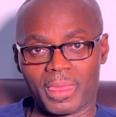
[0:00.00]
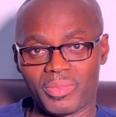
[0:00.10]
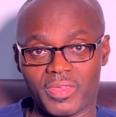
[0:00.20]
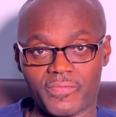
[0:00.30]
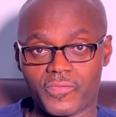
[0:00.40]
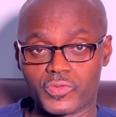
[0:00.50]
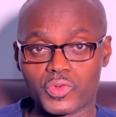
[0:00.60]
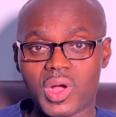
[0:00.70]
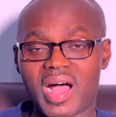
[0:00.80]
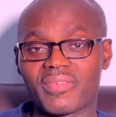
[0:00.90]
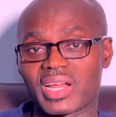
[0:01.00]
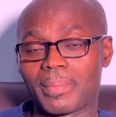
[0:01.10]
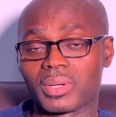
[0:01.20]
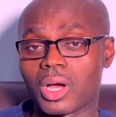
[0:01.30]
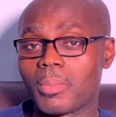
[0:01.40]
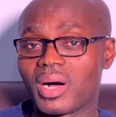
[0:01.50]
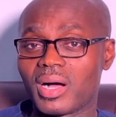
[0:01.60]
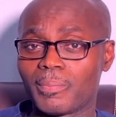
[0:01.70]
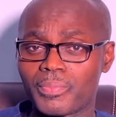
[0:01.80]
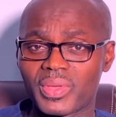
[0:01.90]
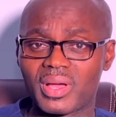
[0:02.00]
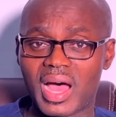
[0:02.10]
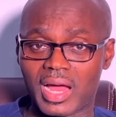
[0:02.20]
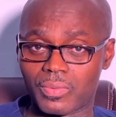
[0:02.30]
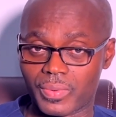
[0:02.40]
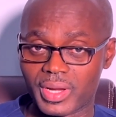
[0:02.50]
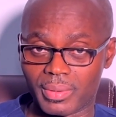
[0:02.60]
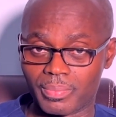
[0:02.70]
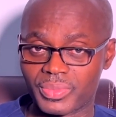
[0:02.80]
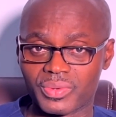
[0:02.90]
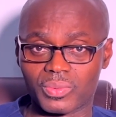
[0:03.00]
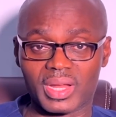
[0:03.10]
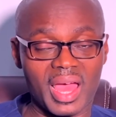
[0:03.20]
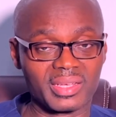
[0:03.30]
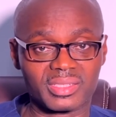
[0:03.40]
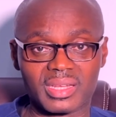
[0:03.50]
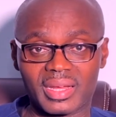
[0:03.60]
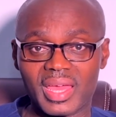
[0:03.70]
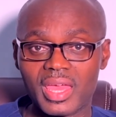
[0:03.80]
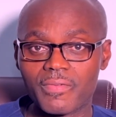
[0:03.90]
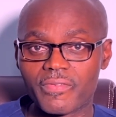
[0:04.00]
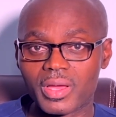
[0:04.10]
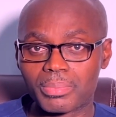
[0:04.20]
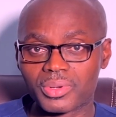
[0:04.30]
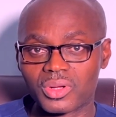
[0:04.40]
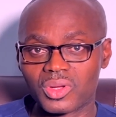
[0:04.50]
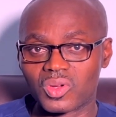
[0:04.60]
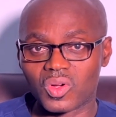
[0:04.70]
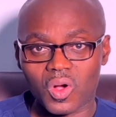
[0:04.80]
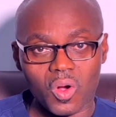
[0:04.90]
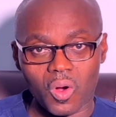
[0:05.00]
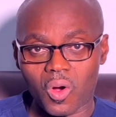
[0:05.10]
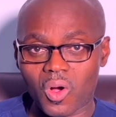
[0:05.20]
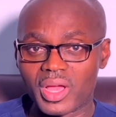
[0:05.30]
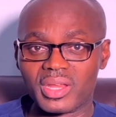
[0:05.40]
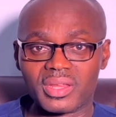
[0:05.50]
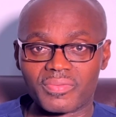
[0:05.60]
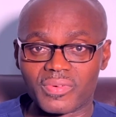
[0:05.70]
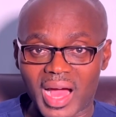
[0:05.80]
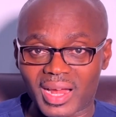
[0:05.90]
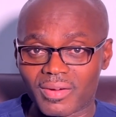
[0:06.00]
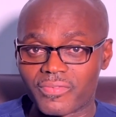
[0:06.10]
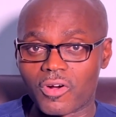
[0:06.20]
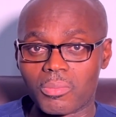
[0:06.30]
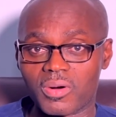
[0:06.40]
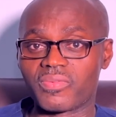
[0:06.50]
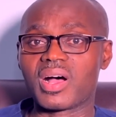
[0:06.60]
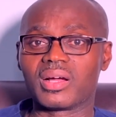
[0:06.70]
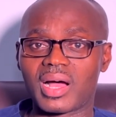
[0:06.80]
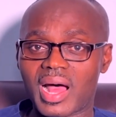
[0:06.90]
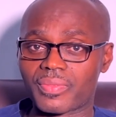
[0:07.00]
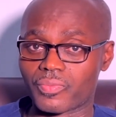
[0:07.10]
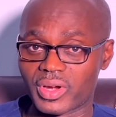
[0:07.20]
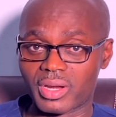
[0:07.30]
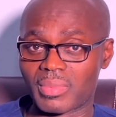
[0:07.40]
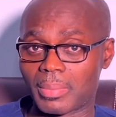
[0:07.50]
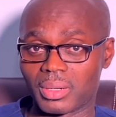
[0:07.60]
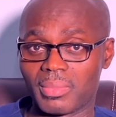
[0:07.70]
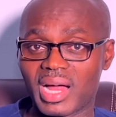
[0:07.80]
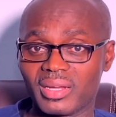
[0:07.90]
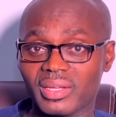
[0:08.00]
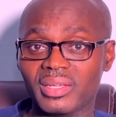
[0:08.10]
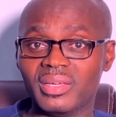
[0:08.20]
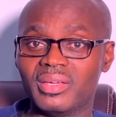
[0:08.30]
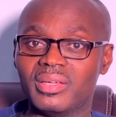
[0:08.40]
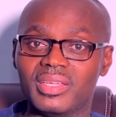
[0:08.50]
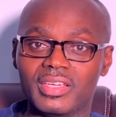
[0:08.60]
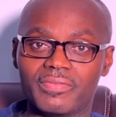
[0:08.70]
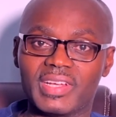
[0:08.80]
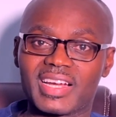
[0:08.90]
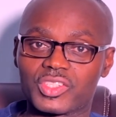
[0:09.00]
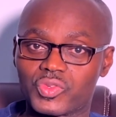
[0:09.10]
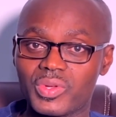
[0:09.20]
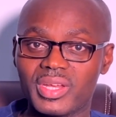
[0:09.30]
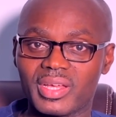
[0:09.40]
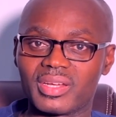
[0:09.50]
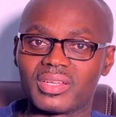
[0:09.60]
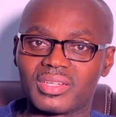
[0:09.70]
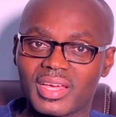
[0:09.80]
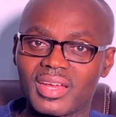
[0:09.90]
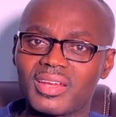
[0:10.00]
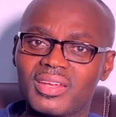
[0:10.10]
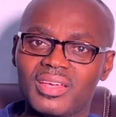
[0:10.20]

if you have an abnormal heart rhythm, whether it's an AFib or any other form of heart rhythm abnormality, if that is treated, then